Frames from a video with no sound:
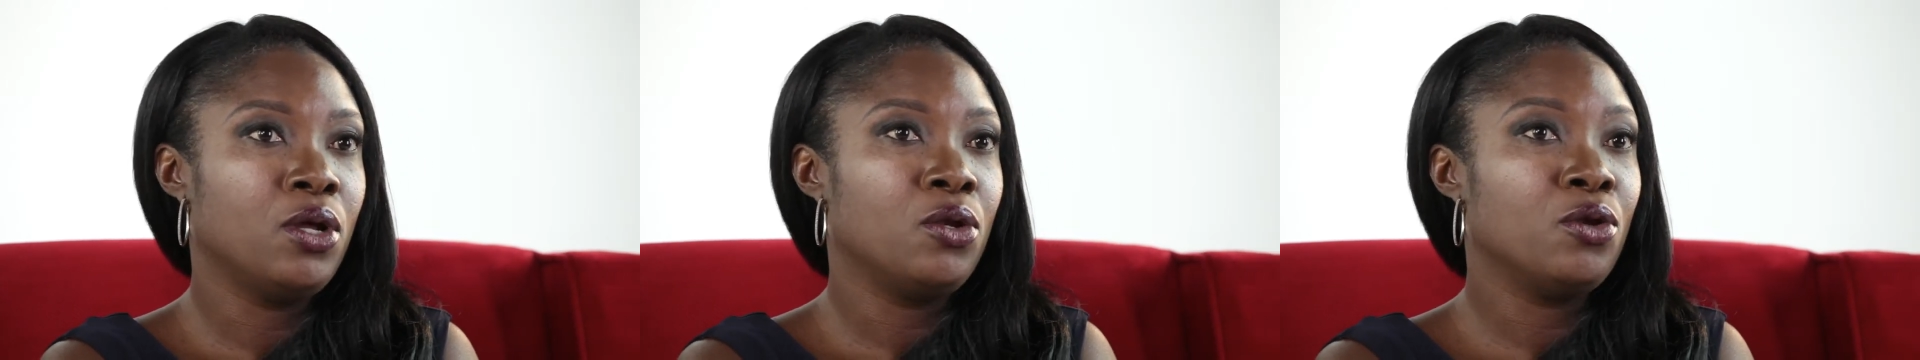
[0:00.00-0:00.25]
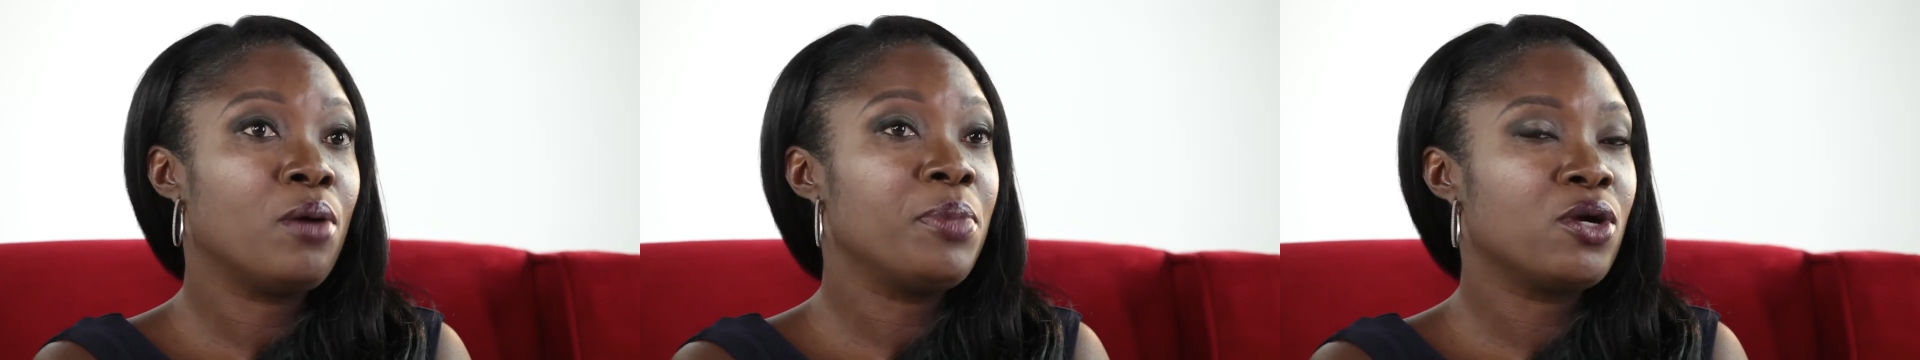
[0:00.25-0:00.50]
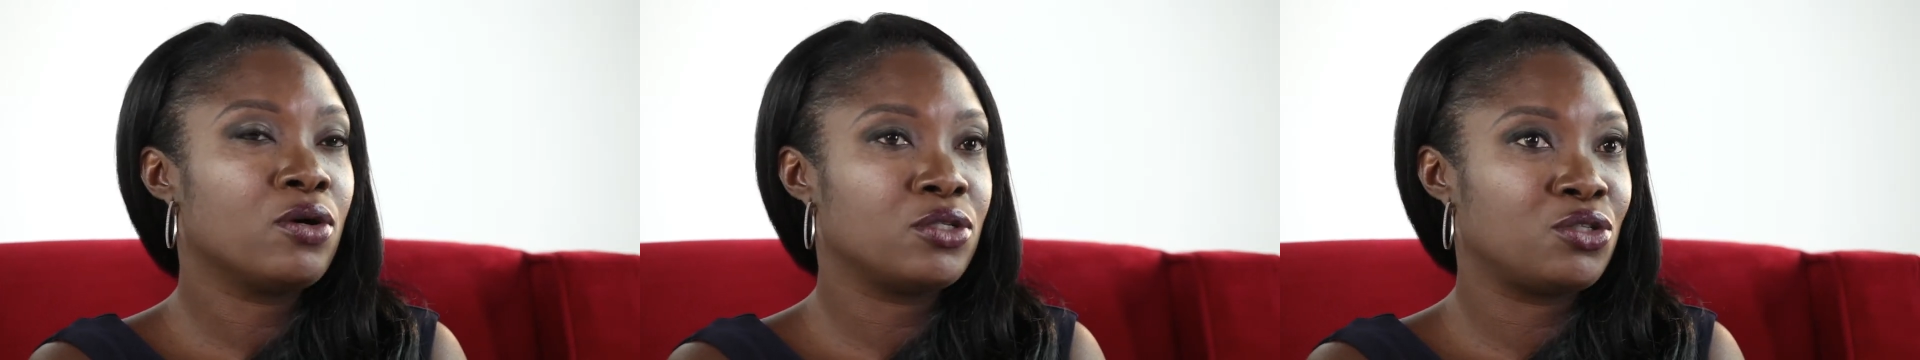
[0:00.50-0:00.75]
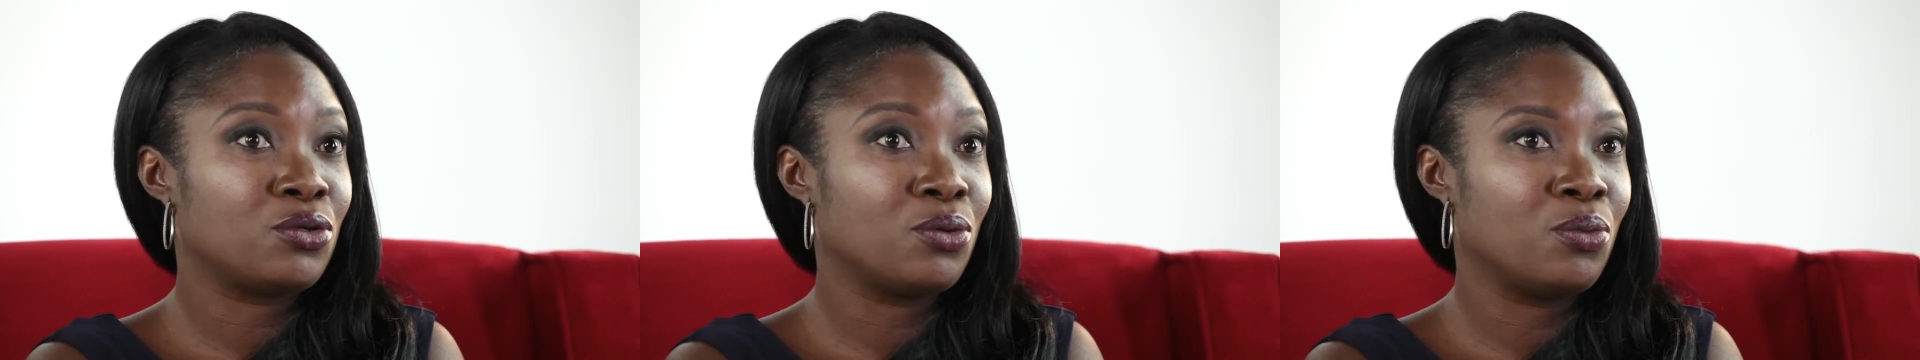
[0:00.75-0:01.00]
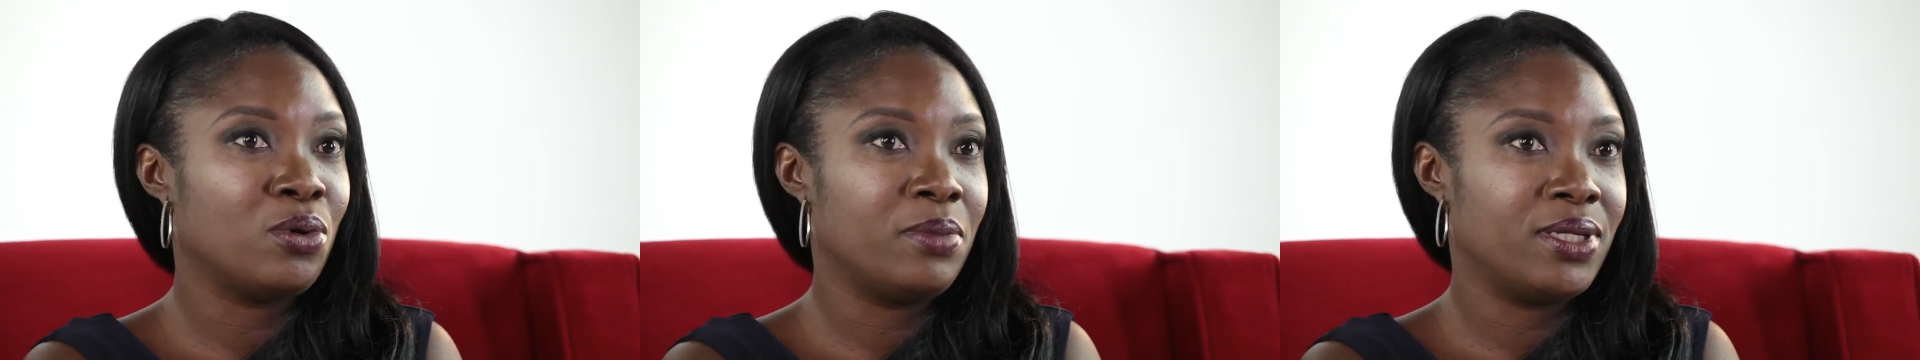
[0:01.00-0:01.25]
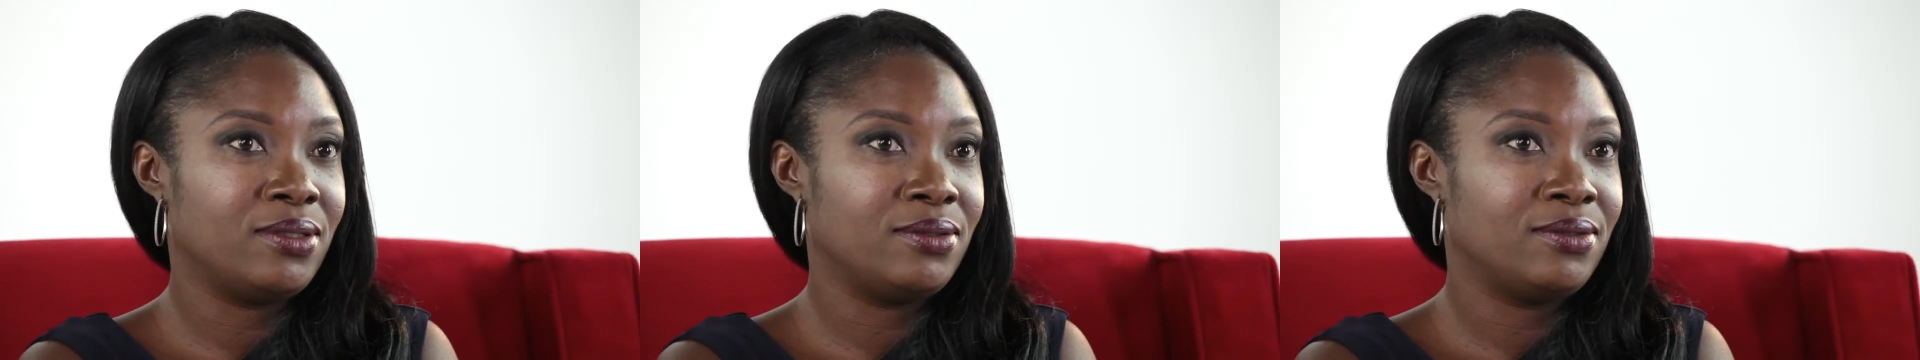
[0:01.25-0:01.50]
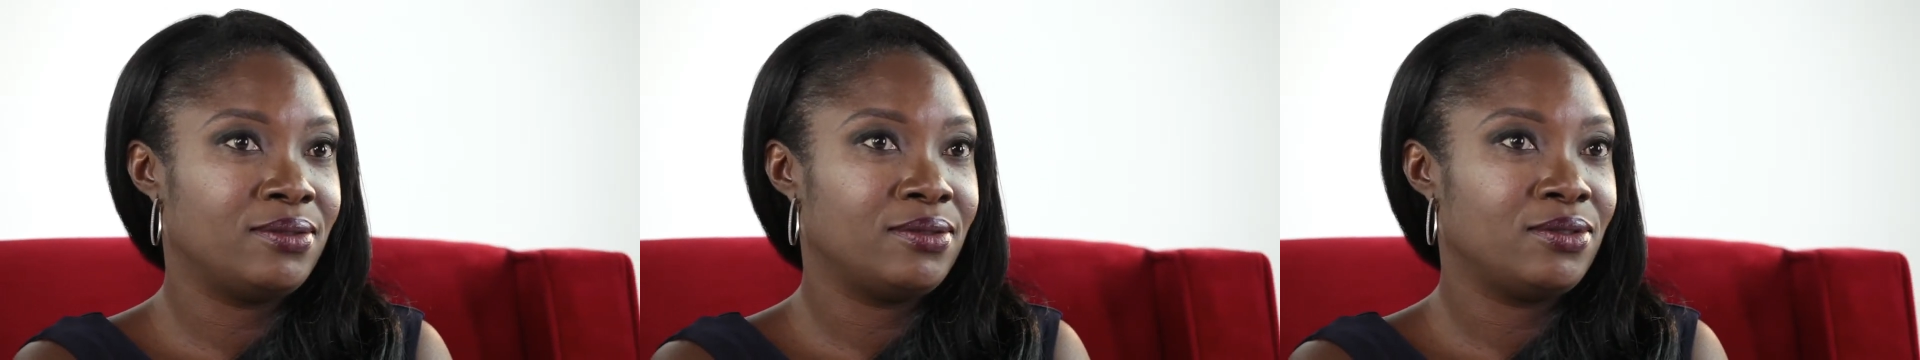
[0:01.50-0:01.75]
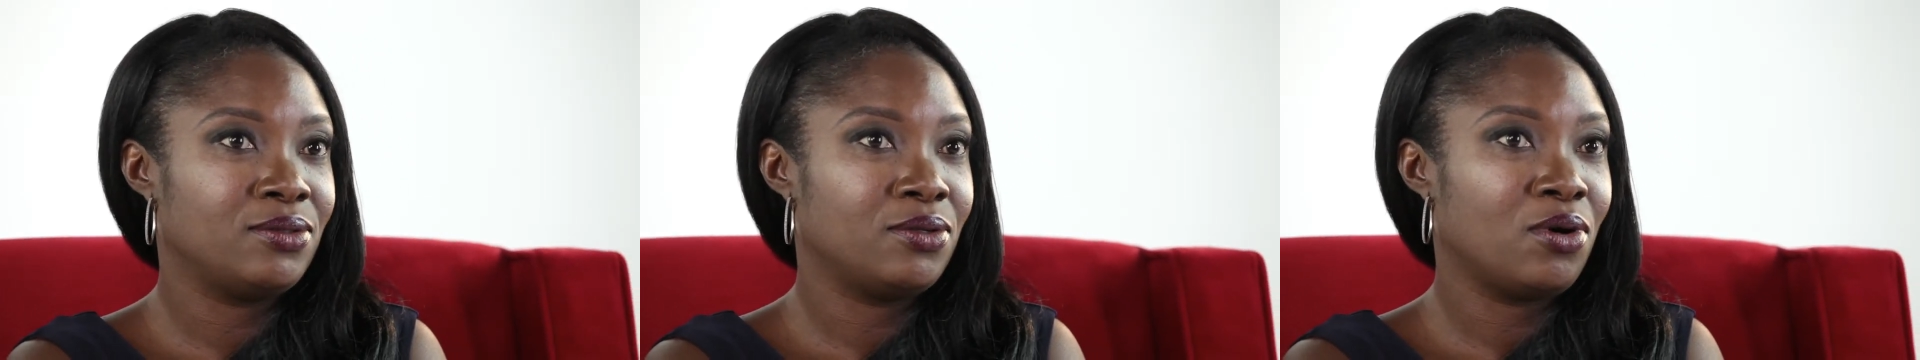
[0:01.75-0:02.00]
not because you're a woman,
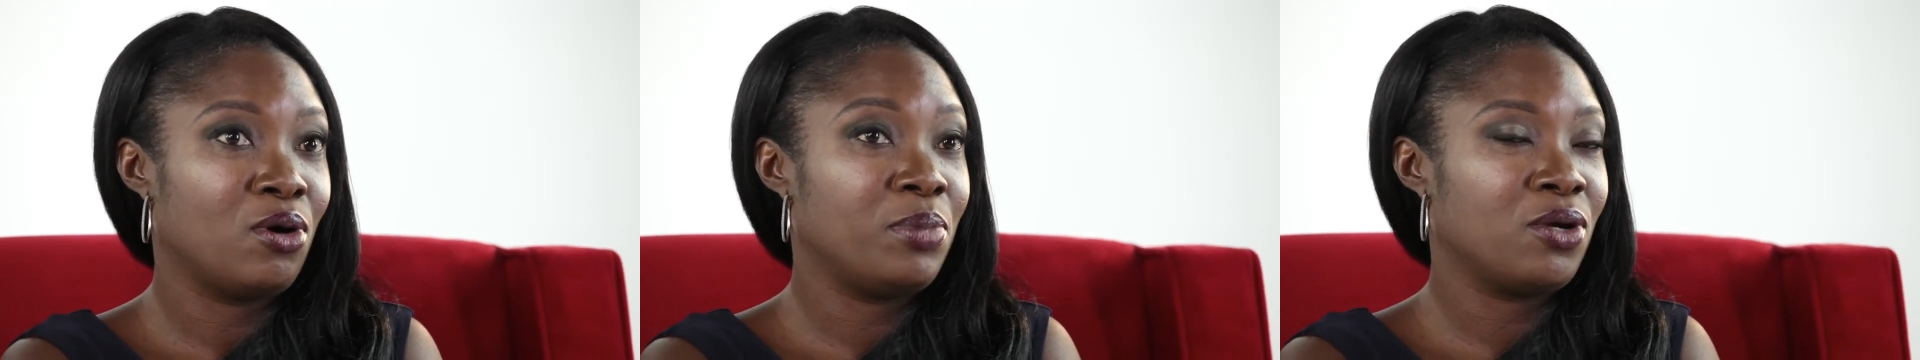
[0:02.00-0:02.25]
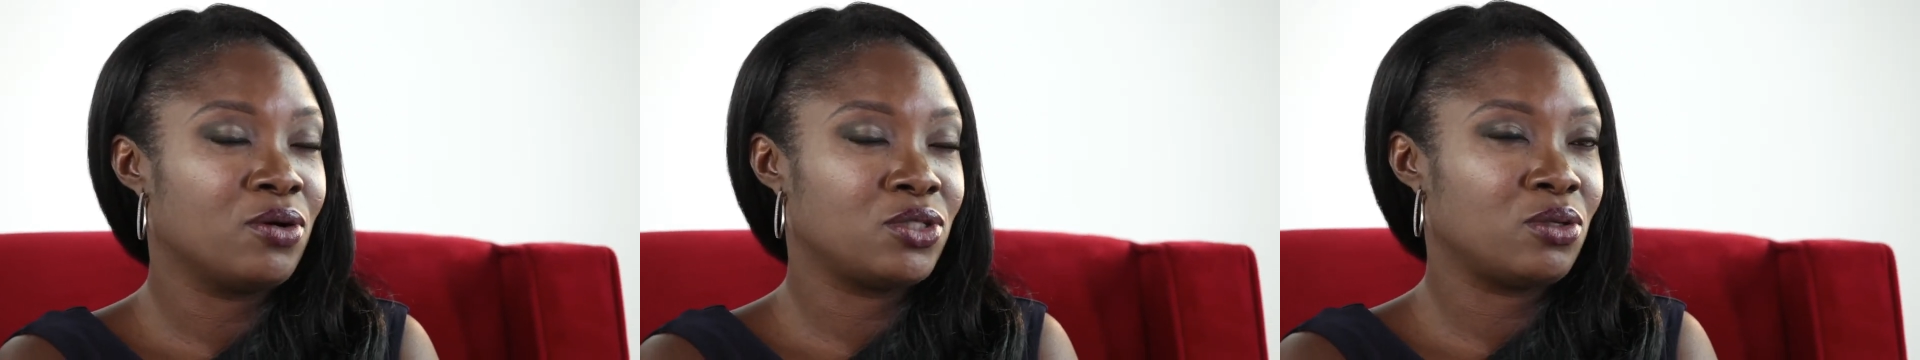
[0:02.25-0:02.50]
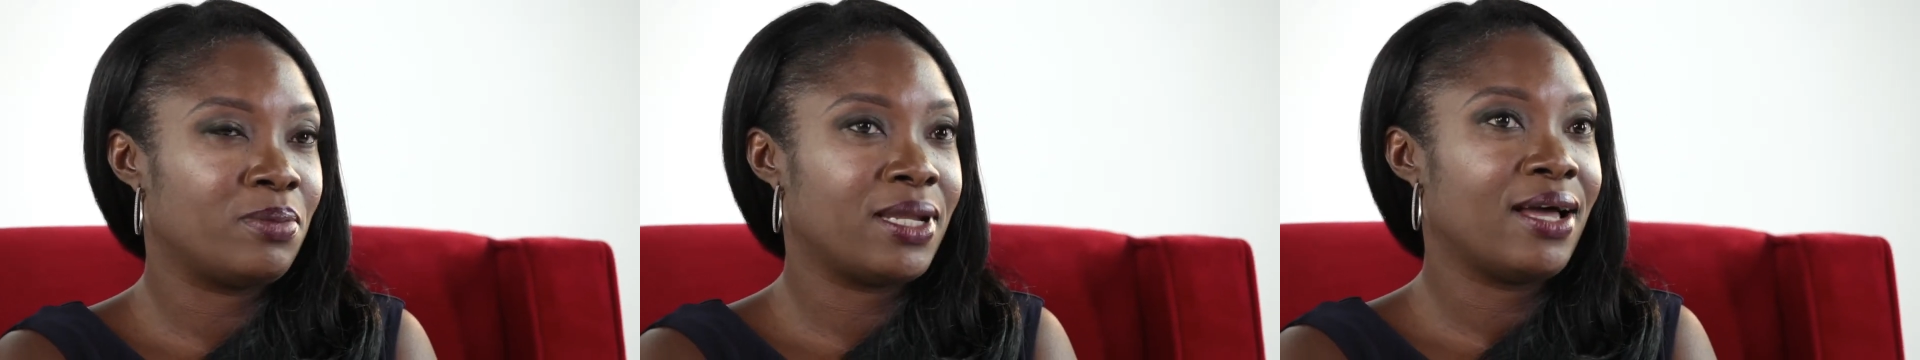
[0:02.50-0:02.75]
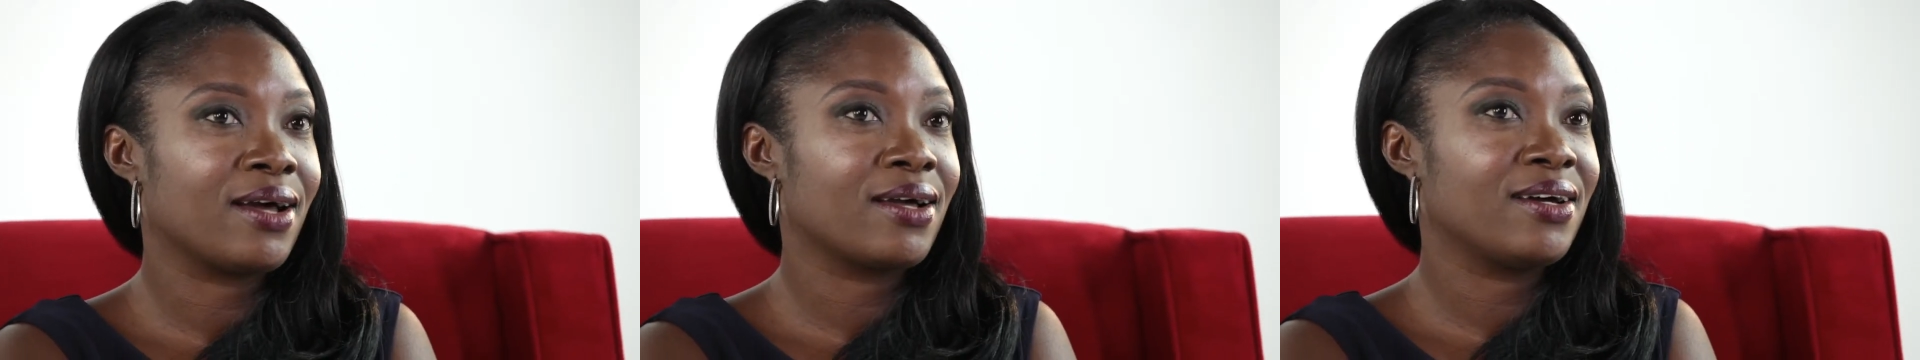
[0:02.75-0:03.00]
but because you're black,